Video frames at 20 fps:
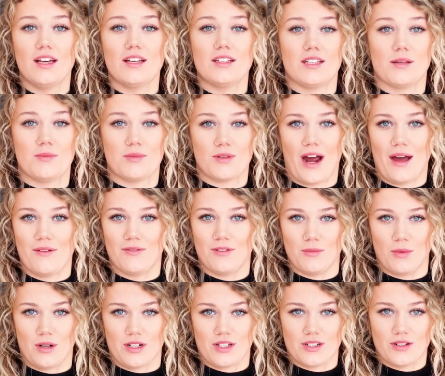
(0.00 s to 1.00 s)
Subscribe for
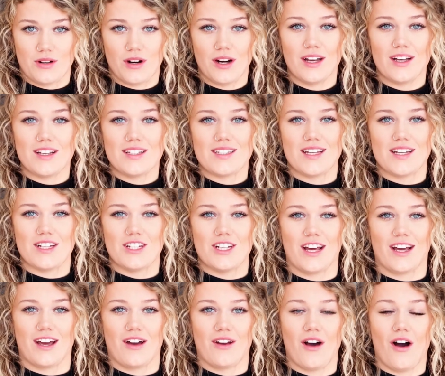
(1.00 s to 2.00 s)
more tutorials and
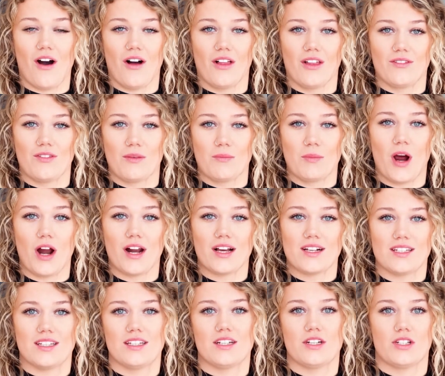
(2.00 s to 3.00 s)
check out all of the
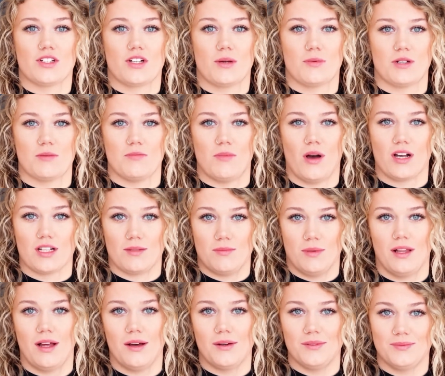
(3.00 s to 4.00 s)
products in the description box
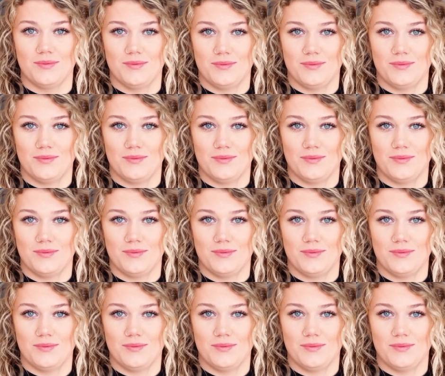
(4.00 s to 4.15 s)
below.